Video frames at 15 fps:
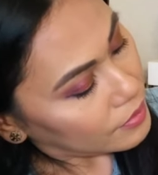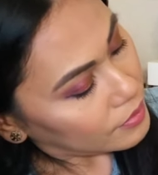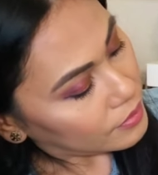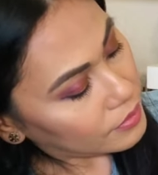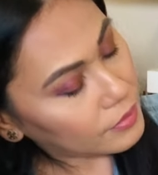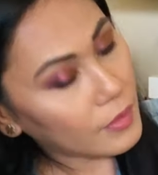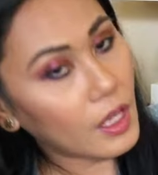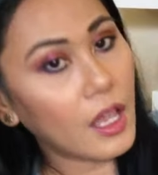
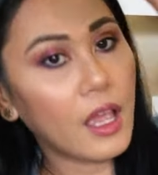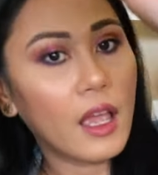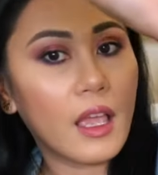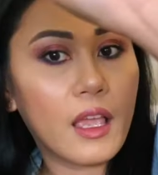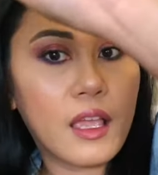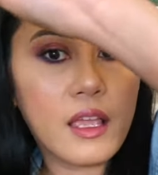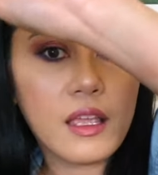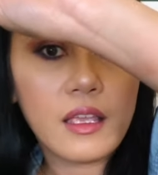
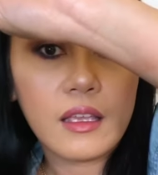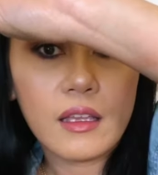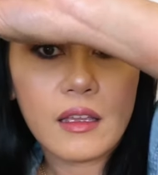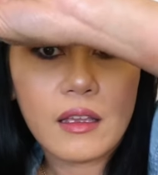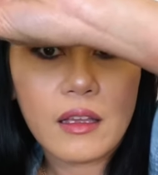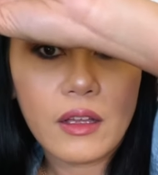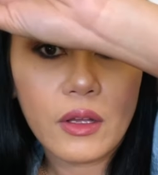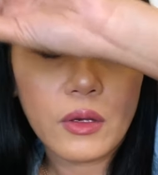Okay.
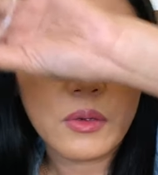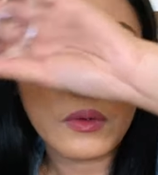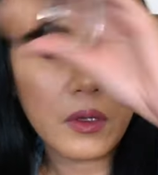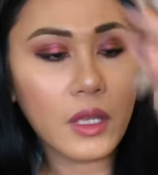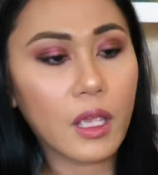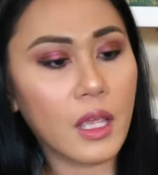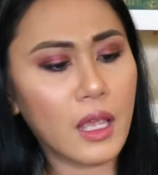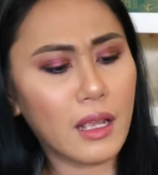
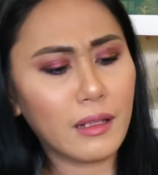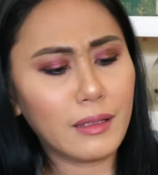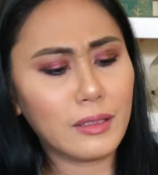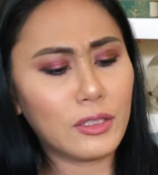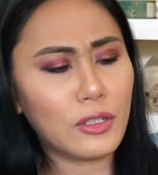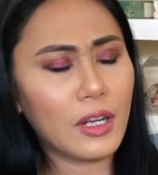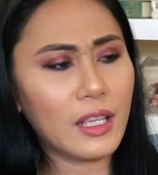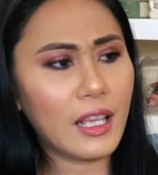Okay, let's
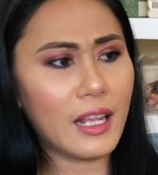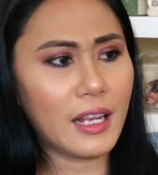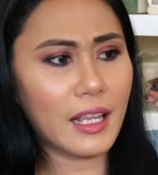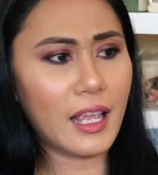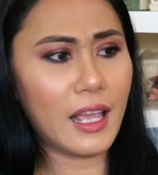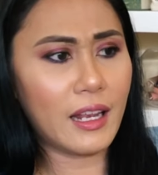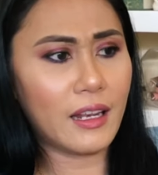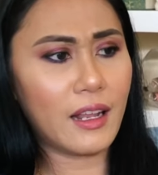try that
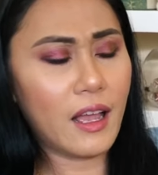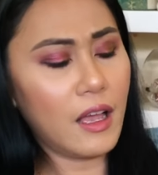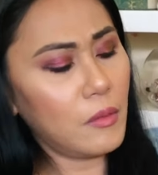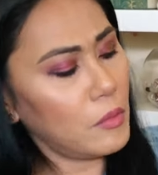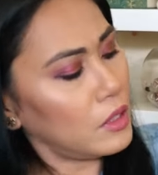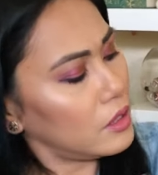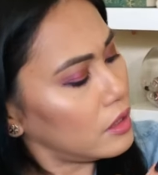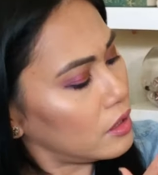again. I'm
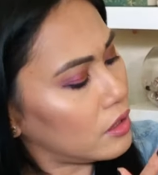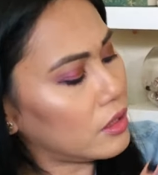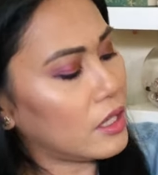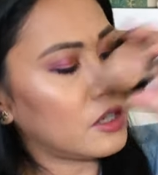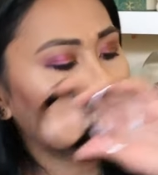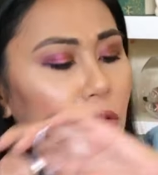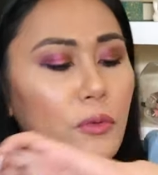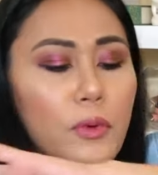a little
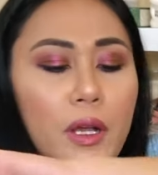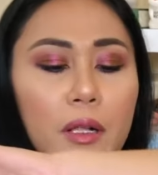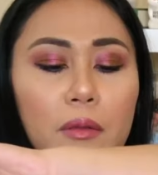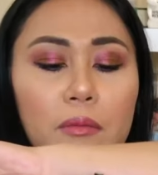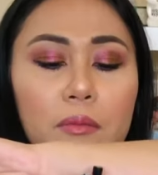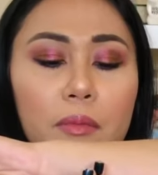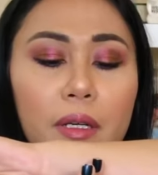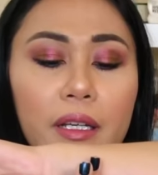
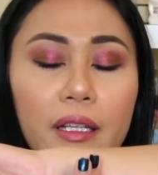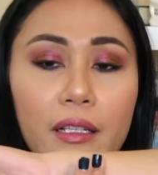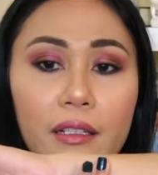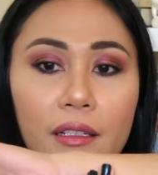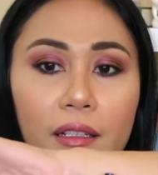underwhelmed, but...